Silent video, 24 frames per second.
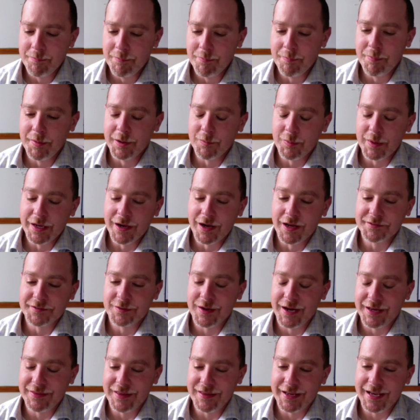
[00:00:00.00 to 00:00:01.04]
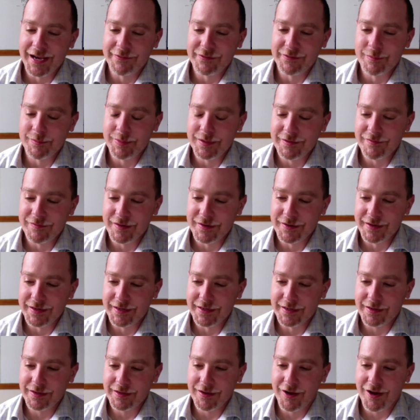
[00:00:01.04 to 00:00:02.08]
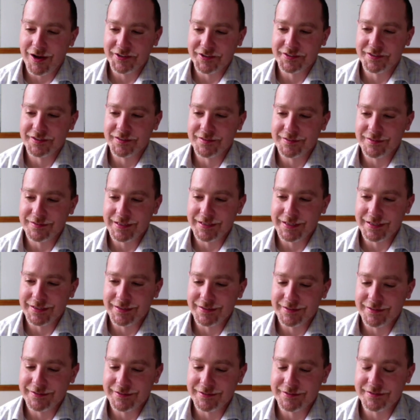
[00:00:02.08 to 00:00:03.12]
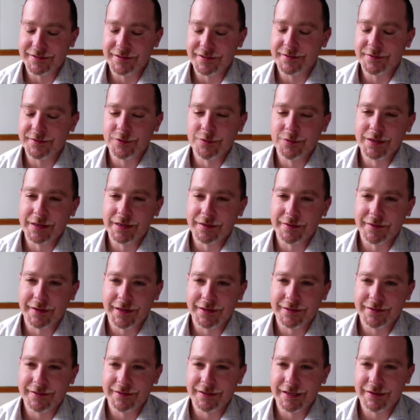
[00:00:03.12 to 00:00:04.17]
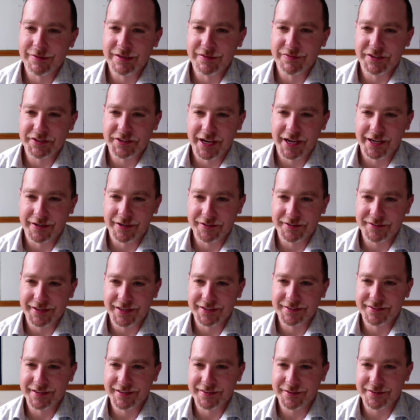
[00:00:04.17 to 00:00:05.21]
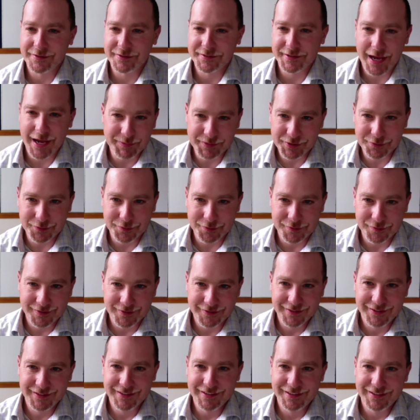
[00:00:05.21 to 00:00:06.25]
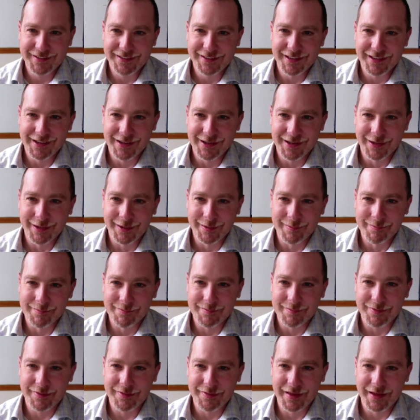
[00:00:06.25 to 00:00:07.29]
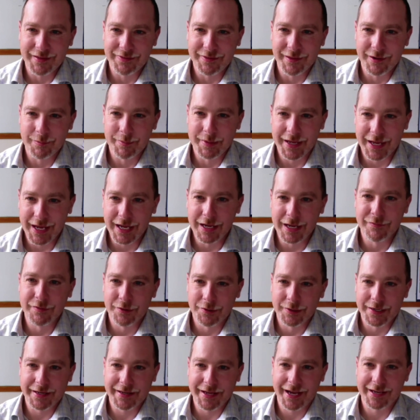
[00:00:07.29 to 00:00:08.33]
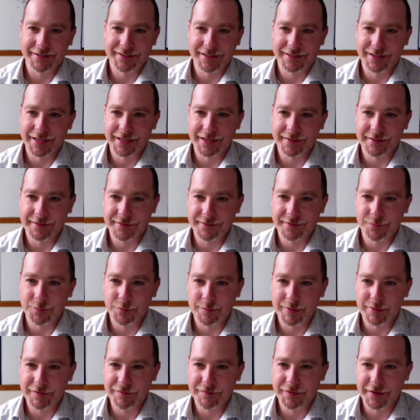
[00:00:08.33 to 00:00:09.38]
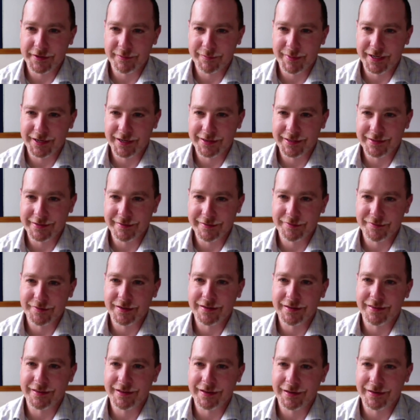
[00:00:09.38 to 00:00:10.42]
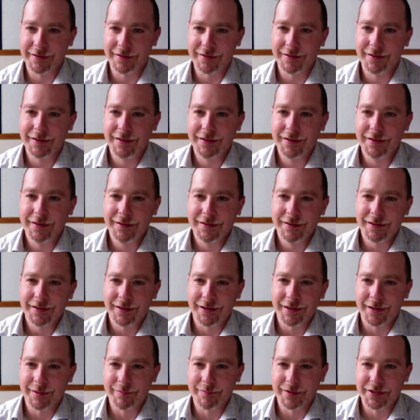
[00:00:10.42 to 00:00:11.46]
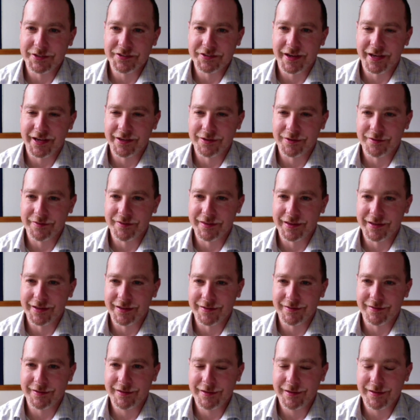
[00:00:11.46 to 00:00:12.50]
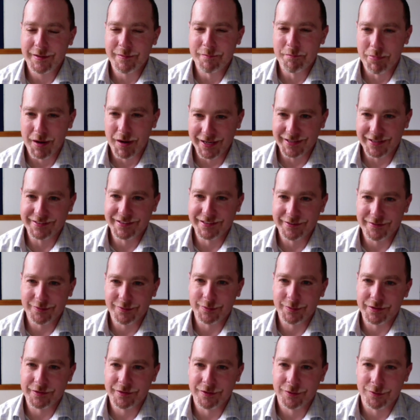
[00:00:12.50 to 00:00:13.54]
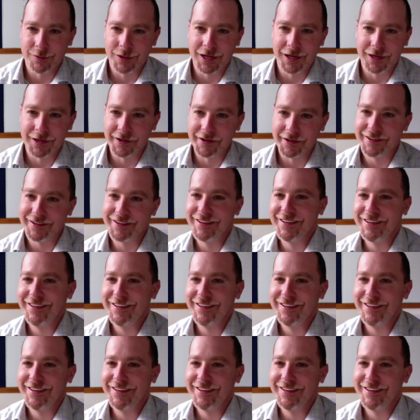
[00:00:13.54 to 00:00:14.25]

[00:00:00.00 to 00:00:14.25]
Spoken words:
But we also, I think, have to be very cautious in just assuming that even if a child says that they're skeptical, that their behavior in a task like this would be fundamentally different than a child that buys into it whole hog.